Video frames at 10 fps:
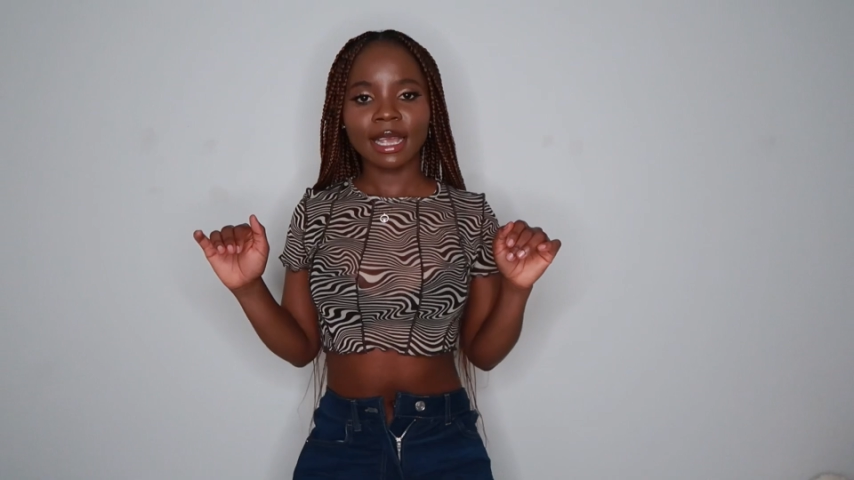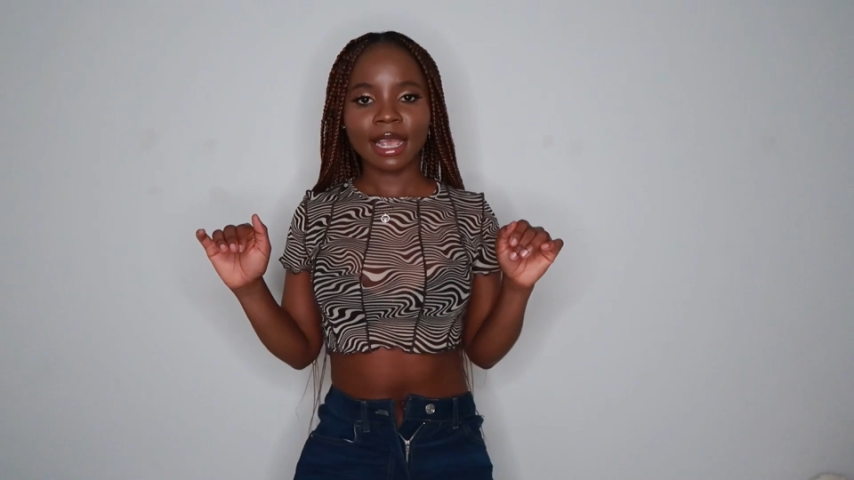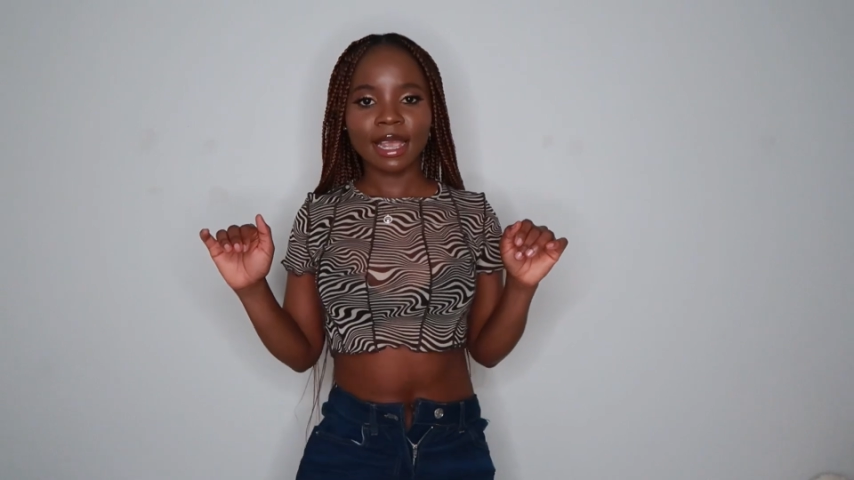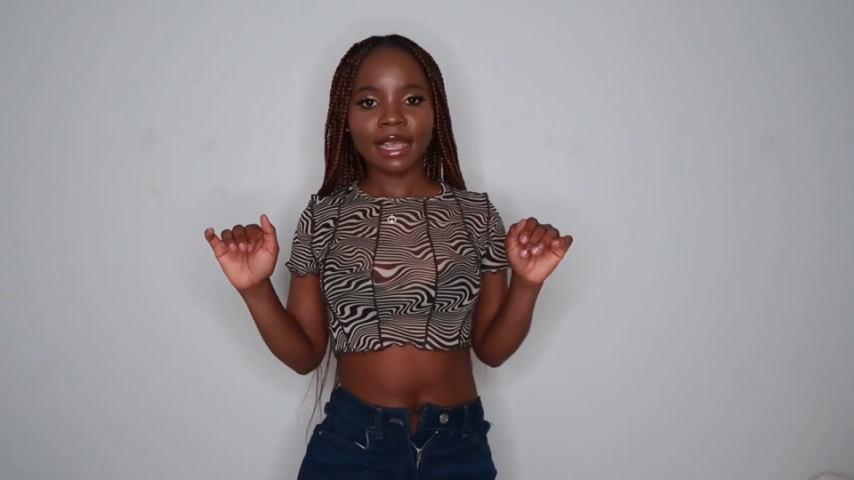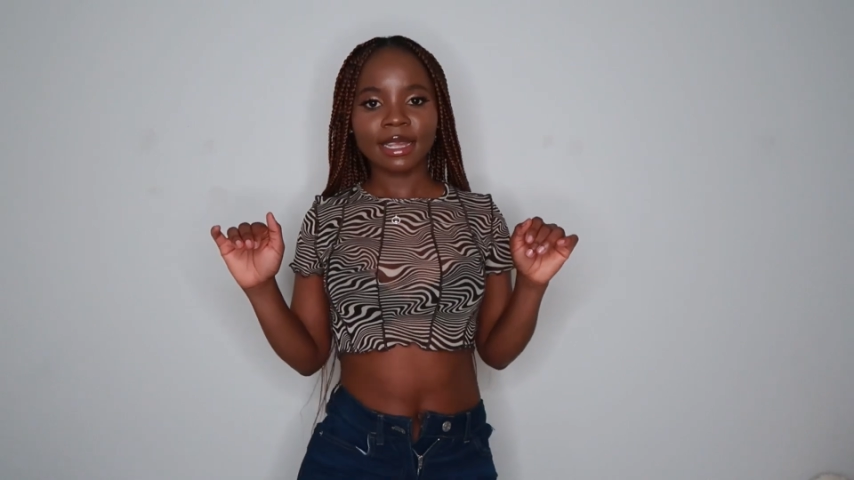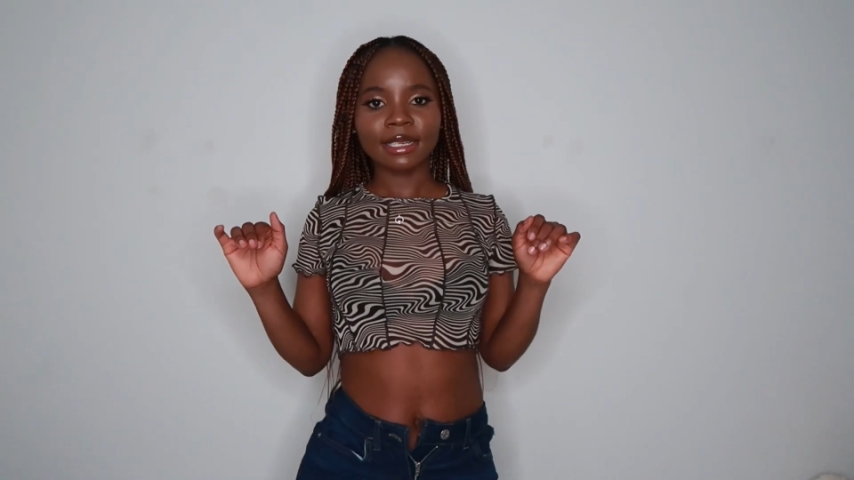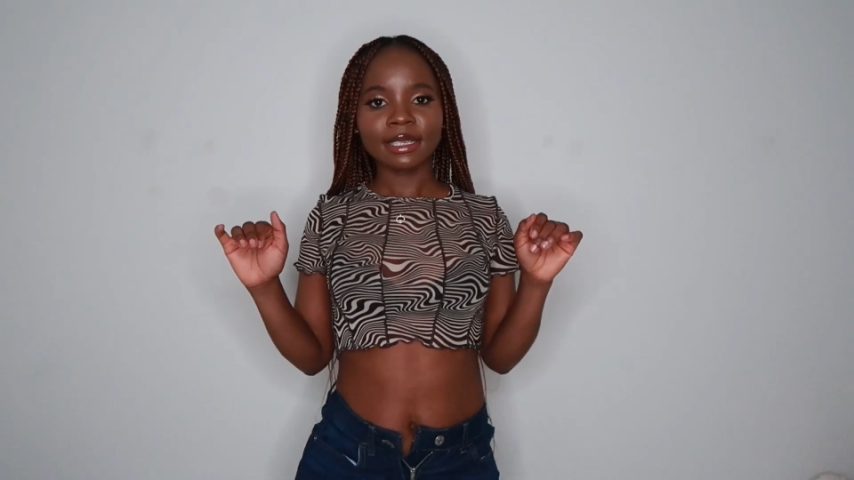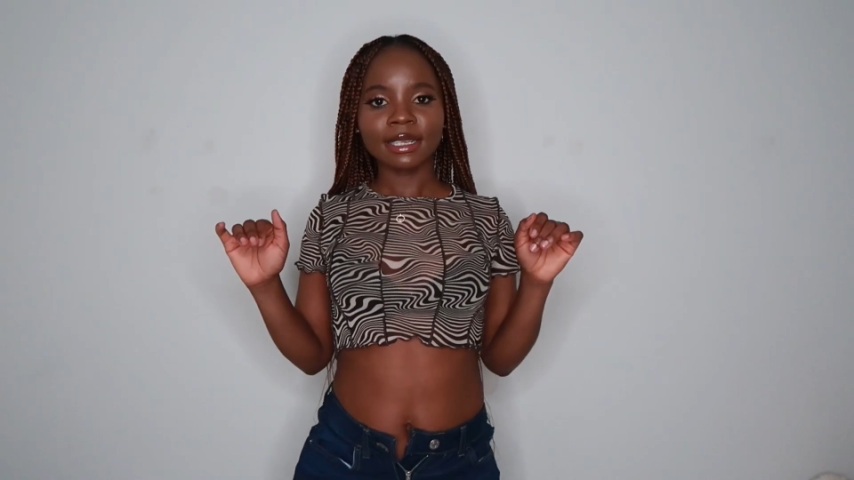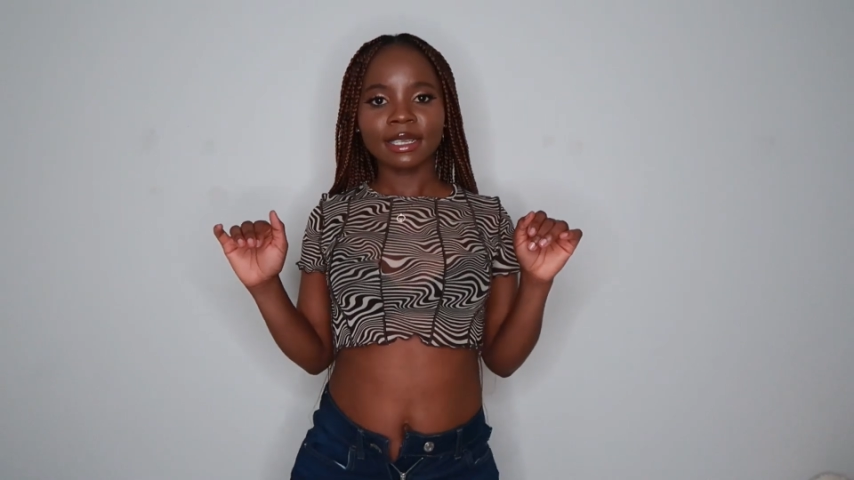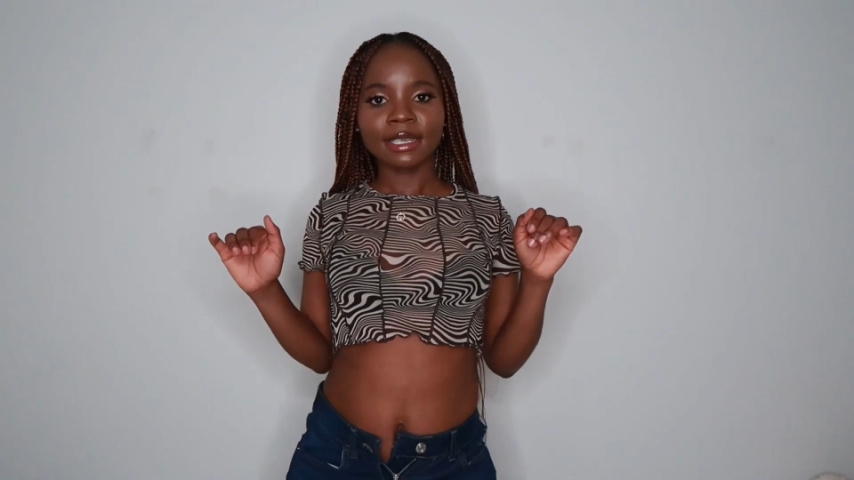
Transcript: 8